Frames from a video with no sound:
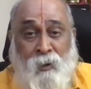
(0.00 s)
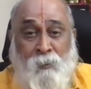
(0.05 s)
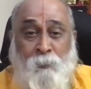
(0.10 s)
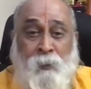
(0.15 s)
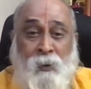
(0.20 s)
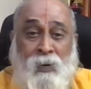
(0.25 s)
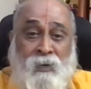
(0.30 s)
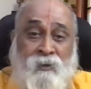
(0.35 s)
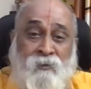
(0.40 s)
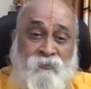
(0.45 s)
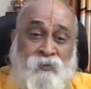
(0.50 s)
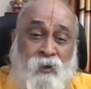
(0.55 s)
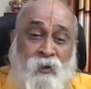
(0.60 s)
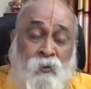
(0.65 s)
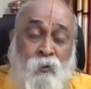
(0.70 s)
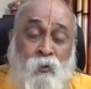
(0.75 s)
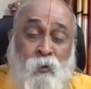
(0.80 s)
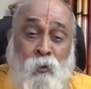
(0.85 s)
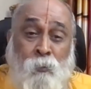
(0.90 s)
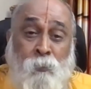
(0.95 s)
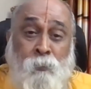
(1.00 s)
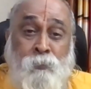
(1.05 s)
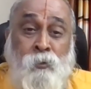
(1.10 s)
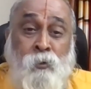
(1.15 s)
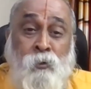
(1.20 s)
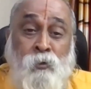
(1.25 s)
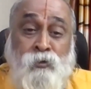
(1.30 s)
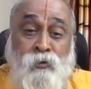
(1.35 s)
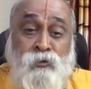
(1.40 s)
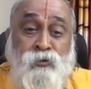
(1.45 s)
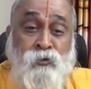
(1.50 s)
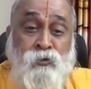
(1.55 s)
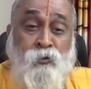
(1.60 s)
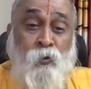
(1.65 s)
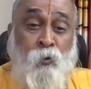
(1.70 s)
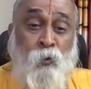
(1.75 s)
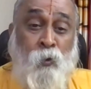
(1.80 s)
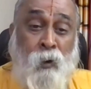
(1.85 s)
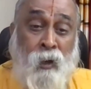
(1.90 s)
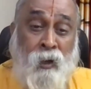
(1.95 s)
are a part of the group, those
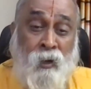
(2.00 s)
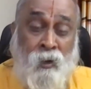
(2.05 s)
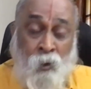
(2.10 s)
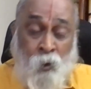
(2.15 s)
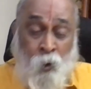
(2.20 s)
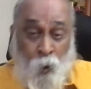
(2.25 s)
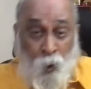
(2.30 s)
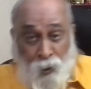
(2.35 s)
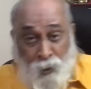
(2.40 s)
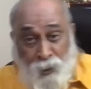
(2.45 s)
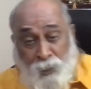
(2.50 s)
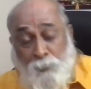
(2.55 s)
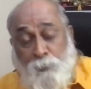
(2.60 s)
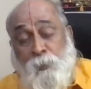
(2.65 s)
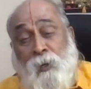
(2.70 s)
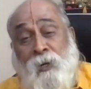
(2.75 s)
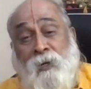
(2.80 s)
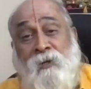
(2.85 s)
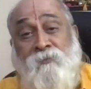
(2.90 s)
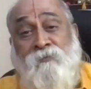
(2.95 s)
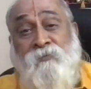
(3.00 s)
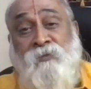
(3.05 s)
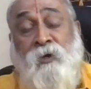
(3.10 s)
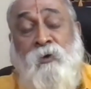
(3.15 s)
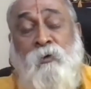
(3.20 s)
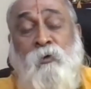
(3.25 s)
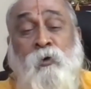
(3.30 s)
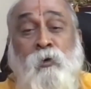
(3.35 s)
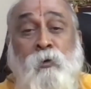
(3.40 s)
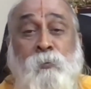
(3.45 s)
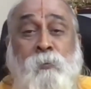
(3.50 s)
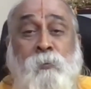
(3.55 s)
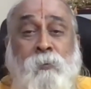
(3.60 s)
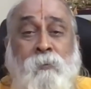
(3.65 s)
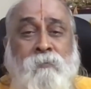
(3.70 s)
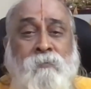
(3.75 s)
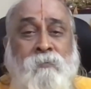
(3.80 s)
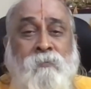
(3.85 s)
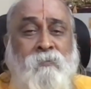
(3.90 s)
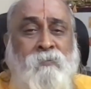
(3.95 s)
who are not a part of the group,
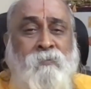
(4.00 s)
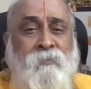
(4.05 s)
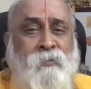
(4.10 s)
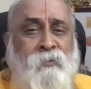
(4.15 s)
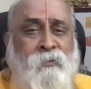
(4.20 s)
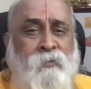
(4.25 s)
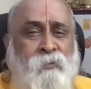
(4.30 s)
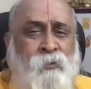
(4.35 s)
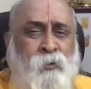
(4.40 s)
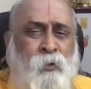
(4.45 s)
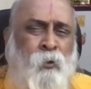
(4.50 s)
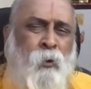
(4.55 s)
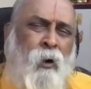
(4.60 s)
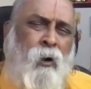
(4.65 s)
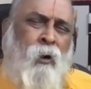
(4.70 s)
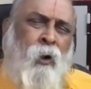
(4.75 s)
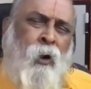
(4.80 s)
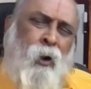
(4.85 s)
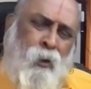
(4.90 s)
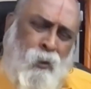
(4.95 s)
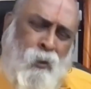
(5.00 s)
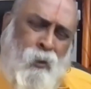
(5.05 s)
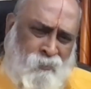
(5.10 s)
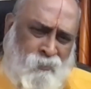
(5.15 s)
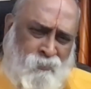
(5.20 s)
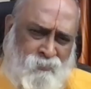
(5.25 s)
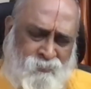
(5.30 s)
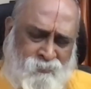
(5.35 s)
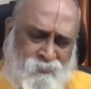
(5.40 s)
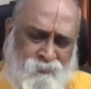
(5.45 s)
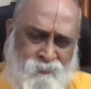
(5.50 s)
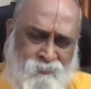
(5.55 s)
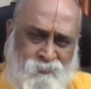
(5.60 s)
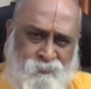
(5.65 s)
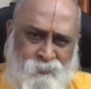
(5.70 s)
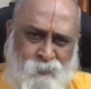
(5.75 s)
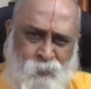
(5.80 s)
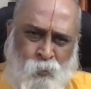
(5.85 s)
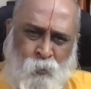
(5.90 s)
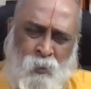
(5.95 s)
to all,
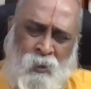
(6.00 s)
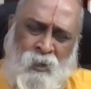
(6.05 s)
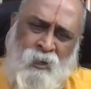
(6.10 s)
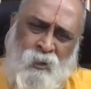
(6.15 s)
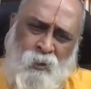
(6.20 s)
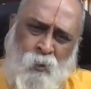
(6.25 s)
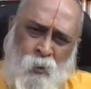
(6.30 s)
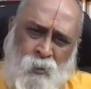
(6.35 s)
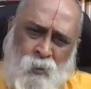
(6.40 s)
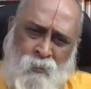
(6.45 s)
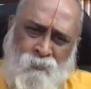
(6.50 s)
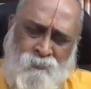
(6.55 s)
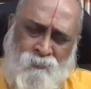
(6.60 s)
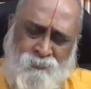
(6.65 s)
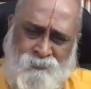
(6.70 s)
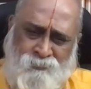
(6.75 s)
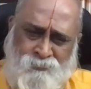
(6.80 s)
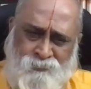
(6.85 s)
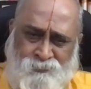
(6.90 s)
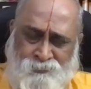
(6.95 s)
to one and all.